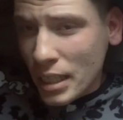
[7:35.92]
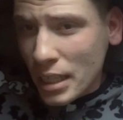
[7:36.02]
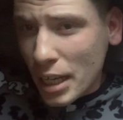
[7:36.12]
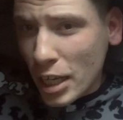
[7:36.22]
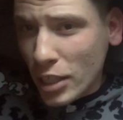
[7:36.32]

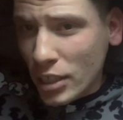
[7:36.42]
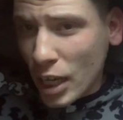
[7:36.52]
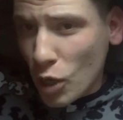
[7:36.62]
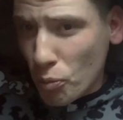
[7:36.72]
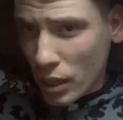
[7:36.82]
and
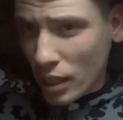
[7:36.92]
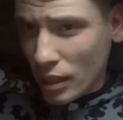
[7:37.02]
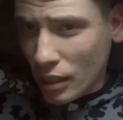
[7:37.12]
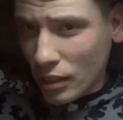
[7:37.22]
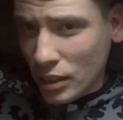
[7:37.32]
help
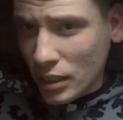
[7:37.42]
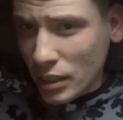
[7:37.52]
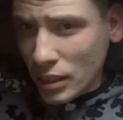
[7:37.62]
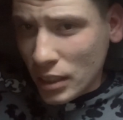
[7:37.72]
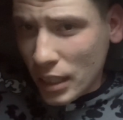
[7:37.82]
her.
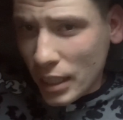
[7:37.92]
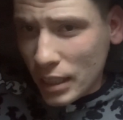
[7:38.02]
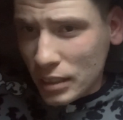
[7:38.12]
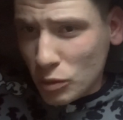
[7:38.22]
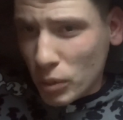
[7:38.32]

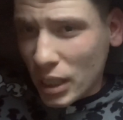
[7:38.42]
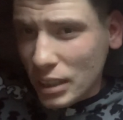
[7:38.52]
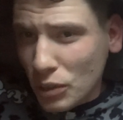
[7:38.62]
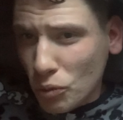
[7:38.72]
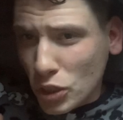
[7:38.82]
And
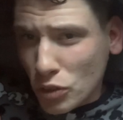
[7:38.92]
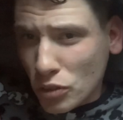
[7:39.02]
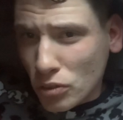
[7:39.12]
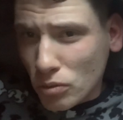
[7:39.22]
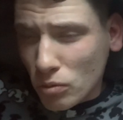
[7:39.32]
because it
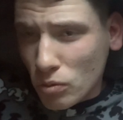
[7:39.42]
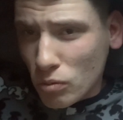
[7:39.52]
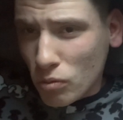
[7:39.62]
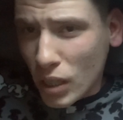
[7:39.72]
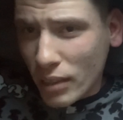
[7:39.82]
was
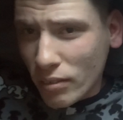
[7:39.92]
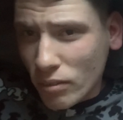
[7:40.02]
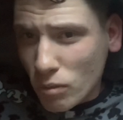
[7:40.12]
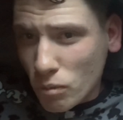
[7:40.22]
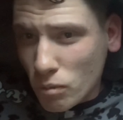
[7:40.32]
right,
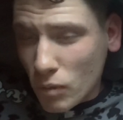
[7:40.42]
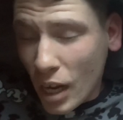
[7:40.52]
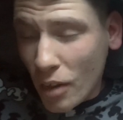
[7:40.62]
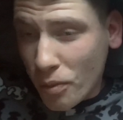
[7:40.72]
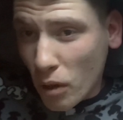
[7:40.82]

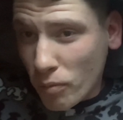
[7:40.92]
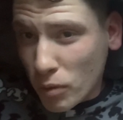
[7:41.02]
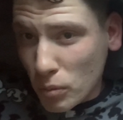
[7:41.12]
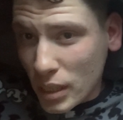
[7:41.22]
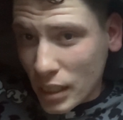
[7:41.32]
I thought,
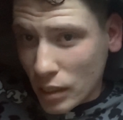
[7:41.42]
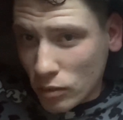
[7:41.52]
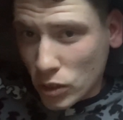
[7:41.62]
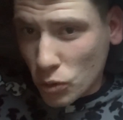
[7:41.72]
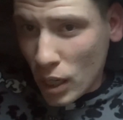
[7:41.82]
for
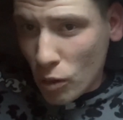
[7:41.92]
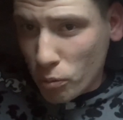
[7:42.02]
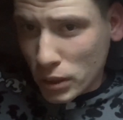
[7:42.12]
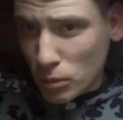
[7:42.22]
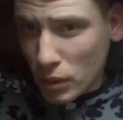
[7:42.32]
me to
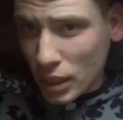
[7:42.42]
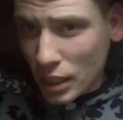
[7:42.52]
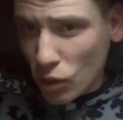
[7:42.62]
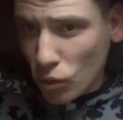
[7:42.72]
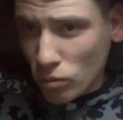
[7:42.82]
help
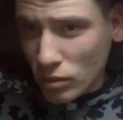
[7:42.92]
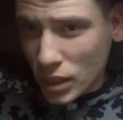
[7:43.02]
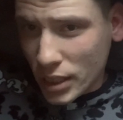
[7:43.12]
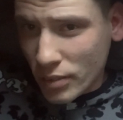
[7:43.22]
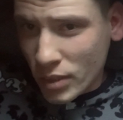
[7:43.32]
somebody out,
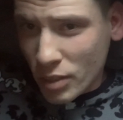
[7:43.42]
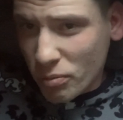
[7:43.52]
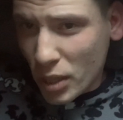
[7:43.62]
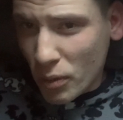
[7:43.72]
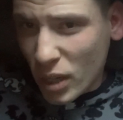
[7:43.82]
even
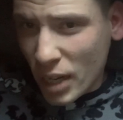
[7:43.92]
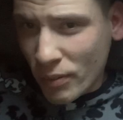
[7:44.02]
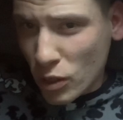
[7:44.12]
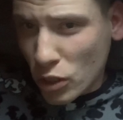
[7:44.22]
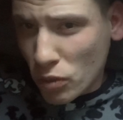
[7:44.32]
if they were
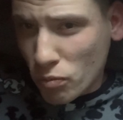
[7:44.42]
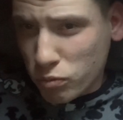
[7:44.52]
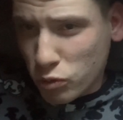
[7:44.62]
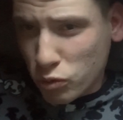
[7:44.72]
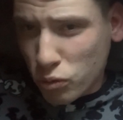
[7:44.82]
having a
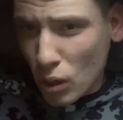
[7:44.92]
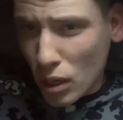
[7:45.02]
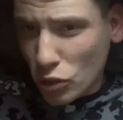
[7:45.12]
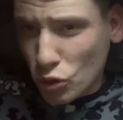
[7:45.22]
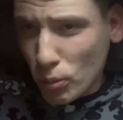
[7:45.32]
tr
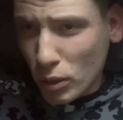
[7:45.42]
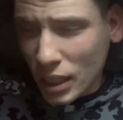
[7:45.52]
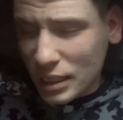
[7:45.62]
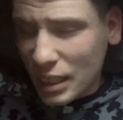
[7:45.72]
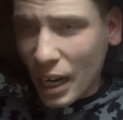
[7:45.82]

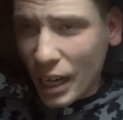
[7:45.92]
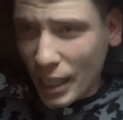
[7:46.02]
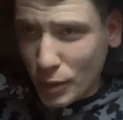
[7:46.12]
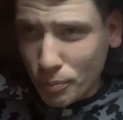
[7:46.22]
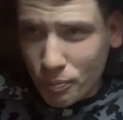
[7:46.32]
troubling
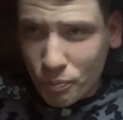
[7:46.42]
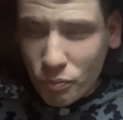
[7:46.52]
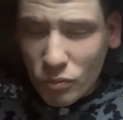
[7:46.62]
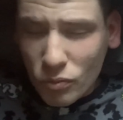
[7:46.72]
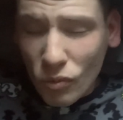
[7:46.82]
time
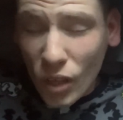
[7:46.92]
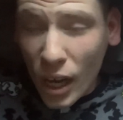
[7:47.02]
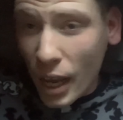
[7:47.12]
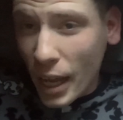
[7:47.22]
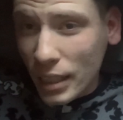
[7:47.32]

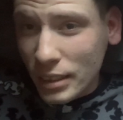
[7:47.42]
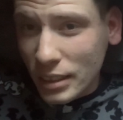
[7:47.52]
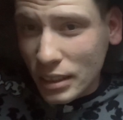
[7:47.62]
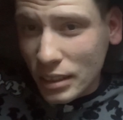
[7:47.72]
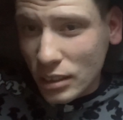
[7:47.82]

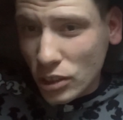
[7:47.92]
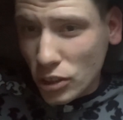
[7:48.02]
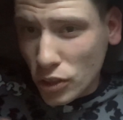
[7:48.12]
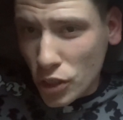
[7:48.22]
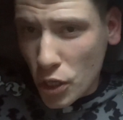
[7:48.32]
and,
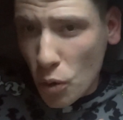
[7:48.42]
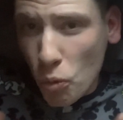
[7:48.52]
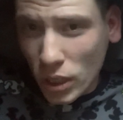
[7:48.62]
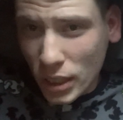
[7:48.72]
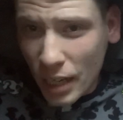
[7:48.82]
you know,
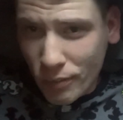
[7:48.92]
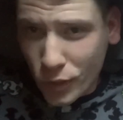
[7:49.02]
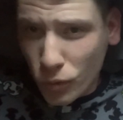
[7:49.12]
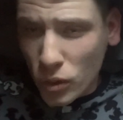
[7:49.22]
what have you.